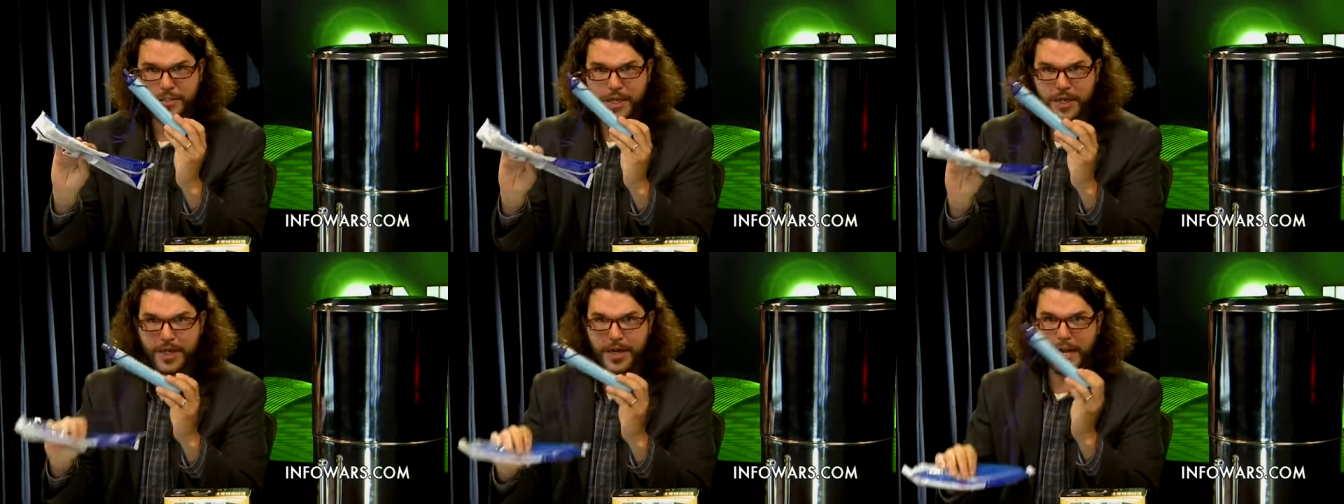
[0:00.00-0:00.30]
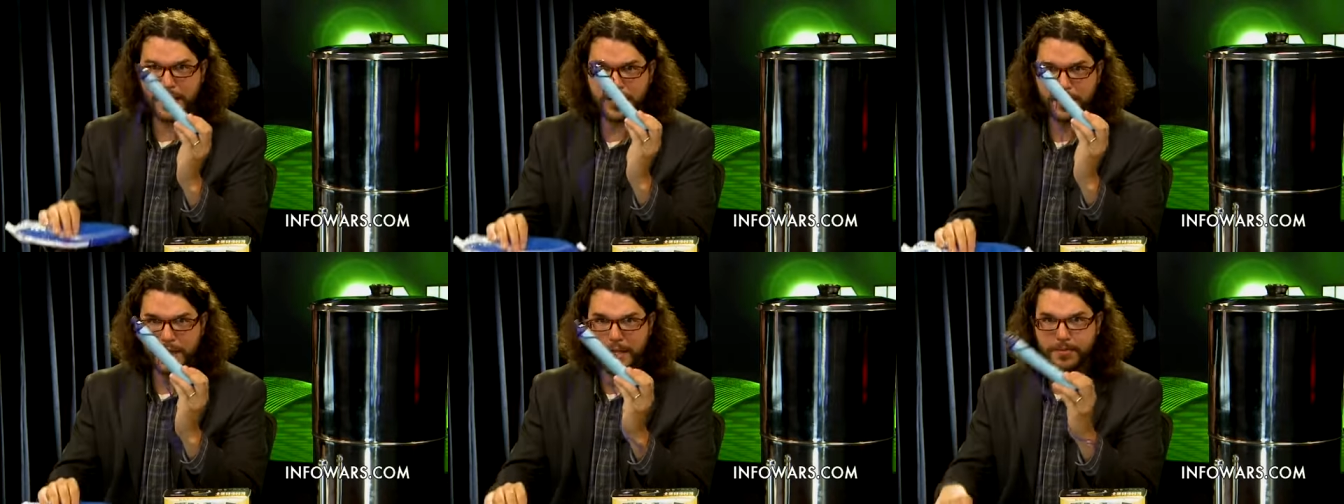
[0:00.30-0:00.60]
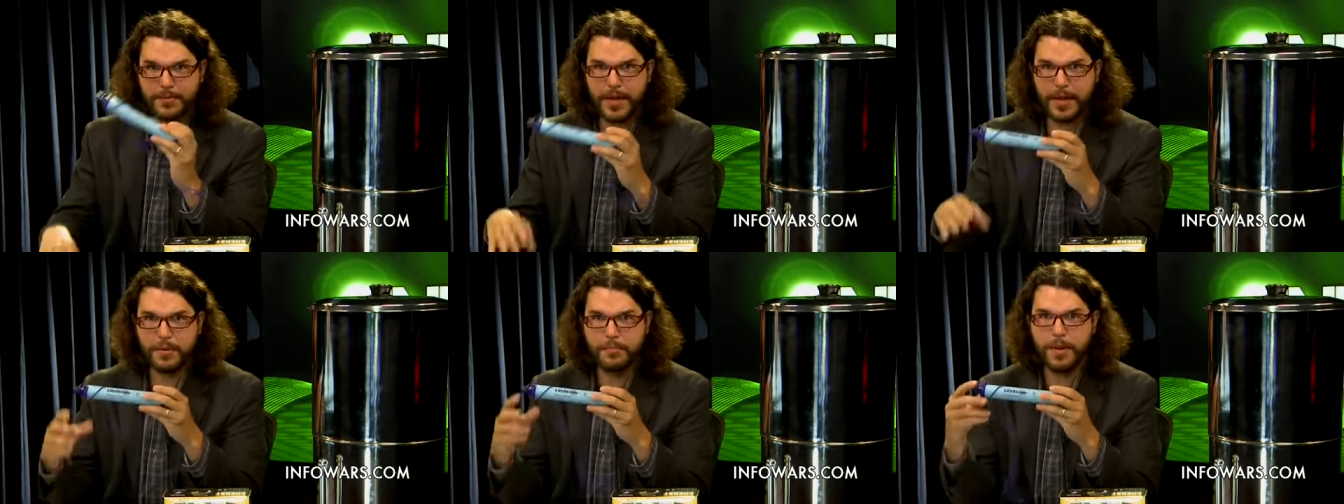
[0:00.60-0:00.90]
Check it out. You can
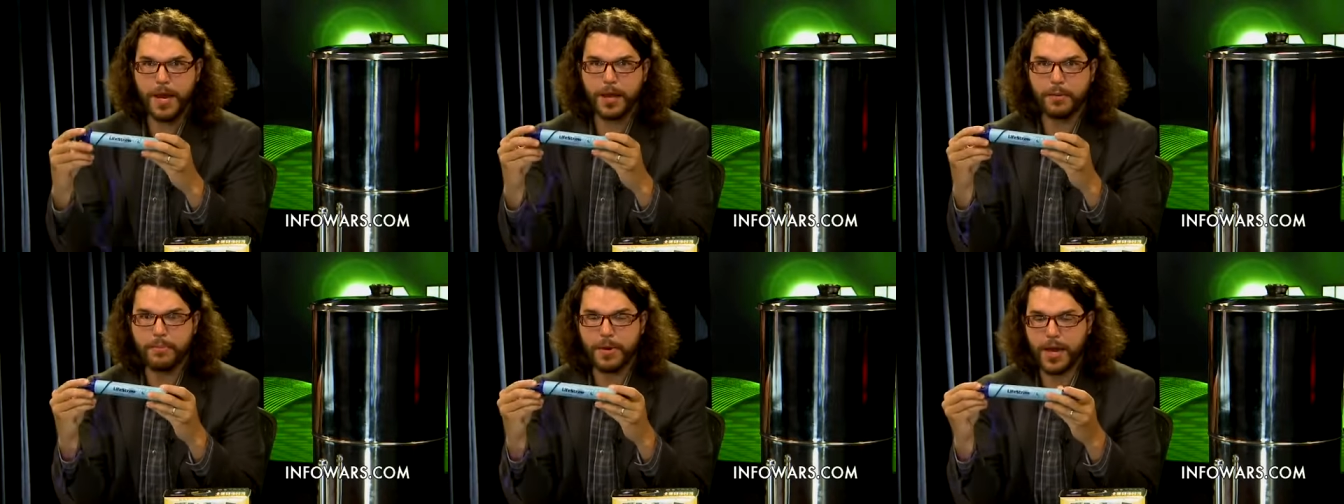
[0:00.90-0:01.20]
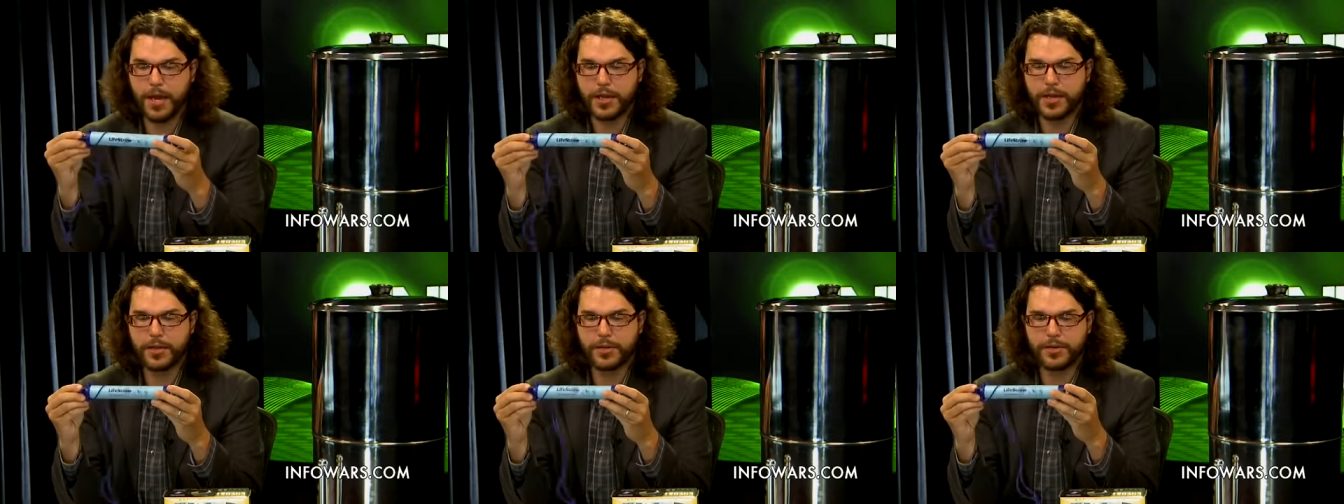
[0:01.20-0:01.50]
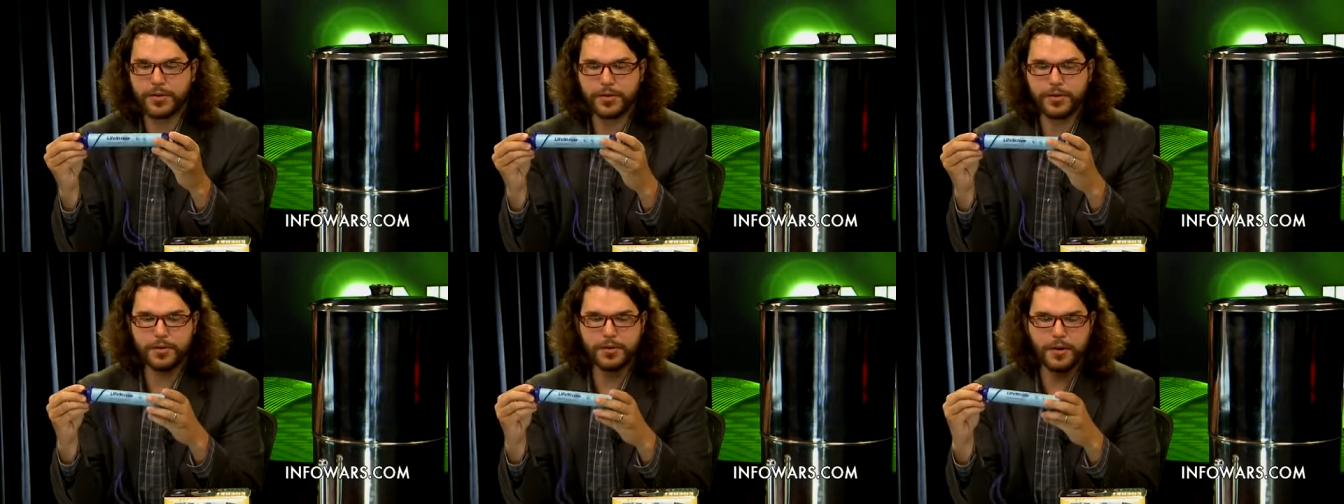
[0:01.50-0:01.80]
keep that in a backpack in
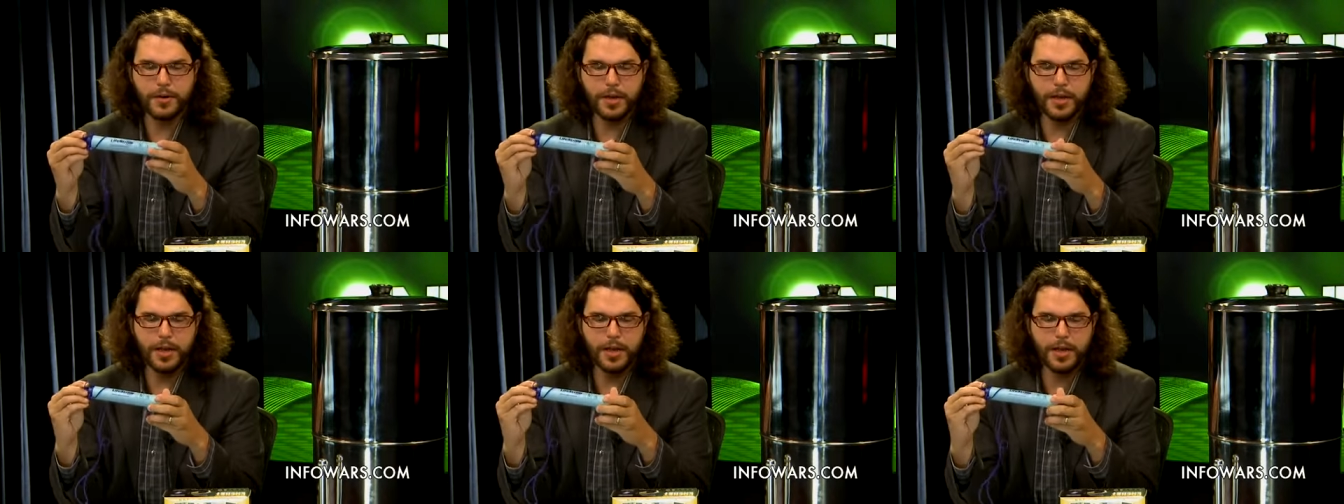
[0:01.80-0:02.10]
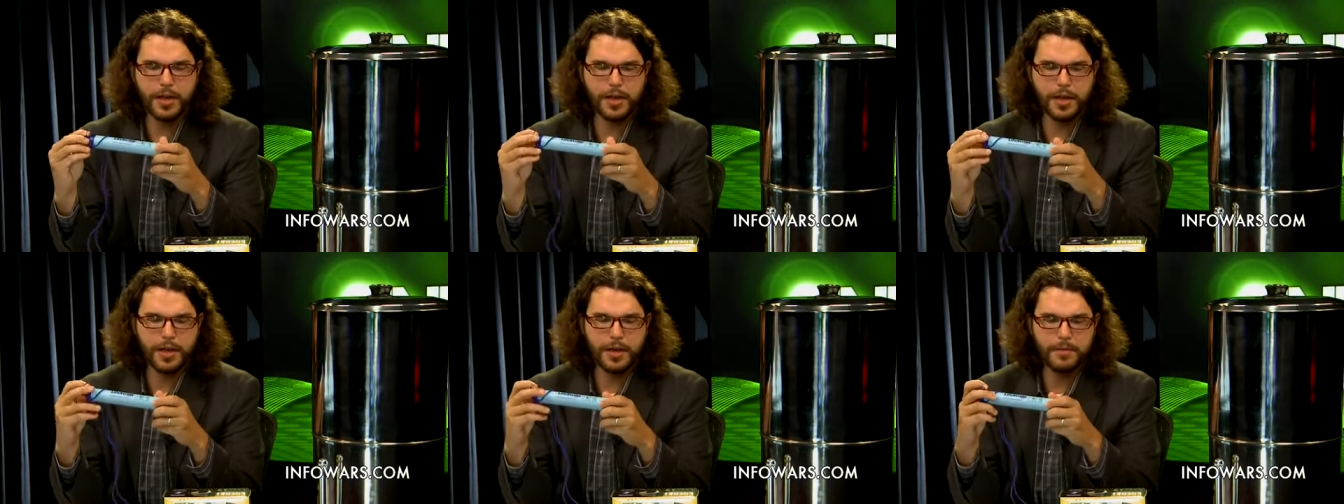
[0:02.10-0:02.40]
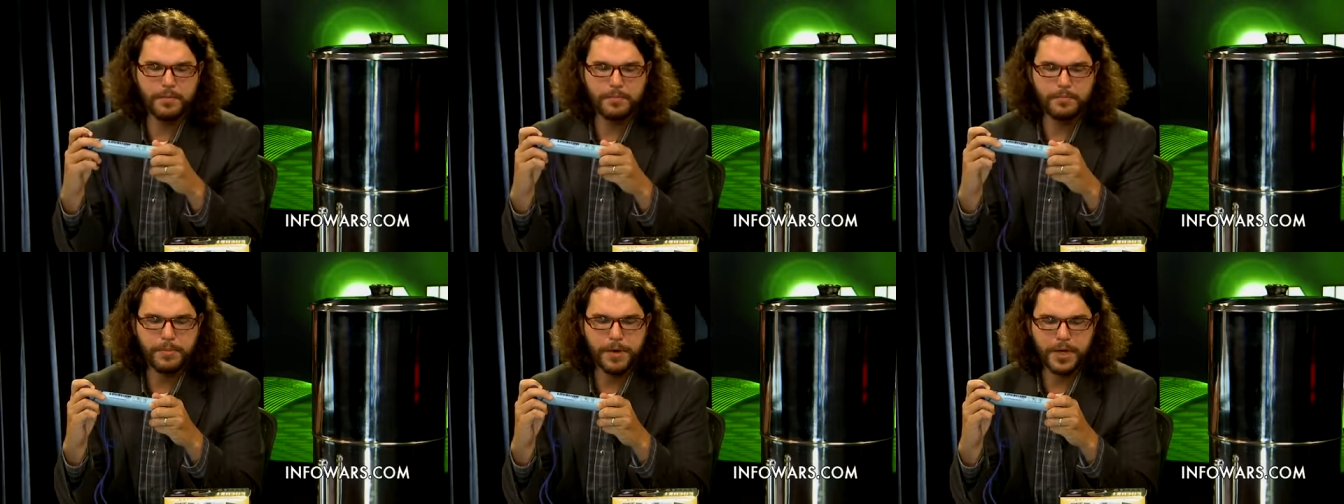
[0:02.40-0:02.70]
your
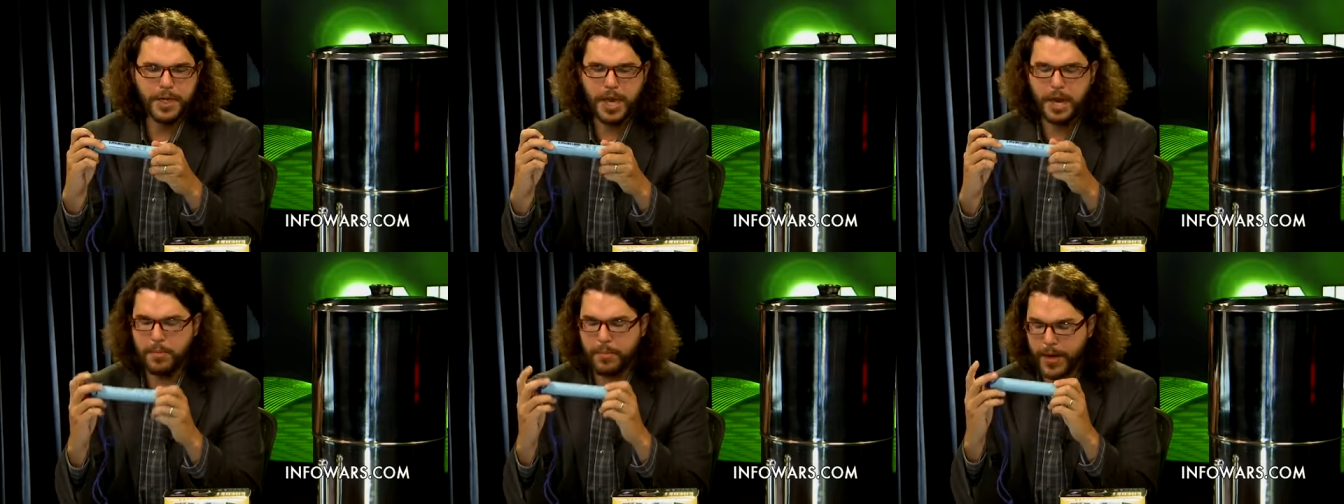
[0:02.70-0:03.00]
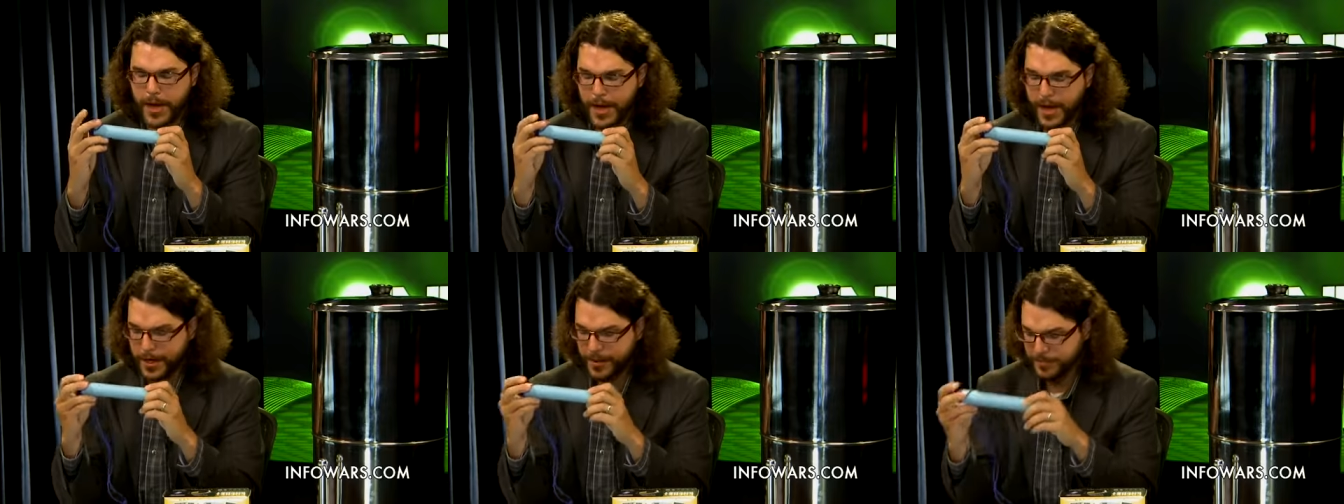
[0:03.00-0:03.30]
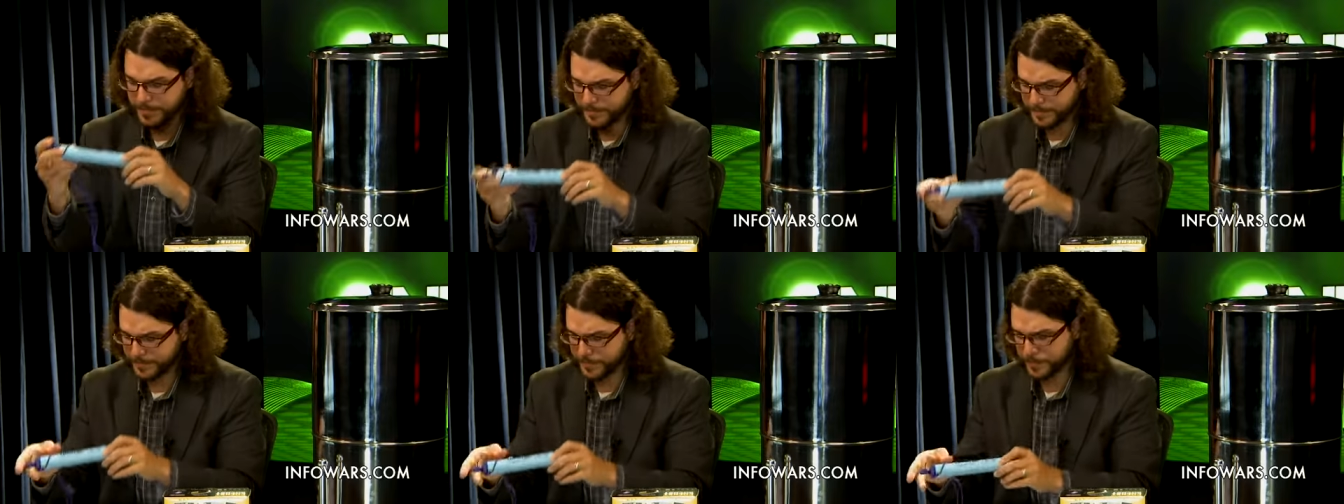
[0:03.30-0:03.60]
uh, bug out bag.